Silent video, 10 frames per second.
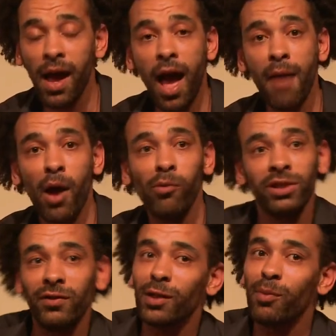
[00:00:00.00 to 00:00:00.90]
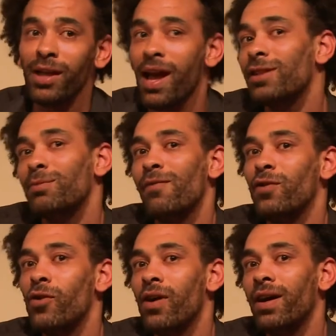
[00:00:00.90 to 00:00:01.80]
Um, I wondered if you could put your hands up if
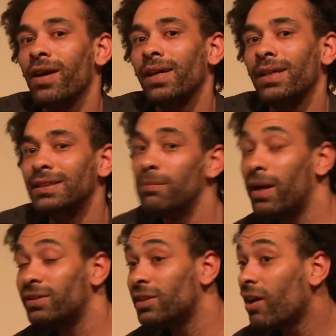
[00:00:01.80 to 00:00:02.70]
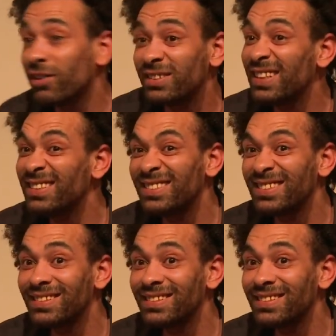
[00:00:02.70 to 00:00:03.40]
you are independent artists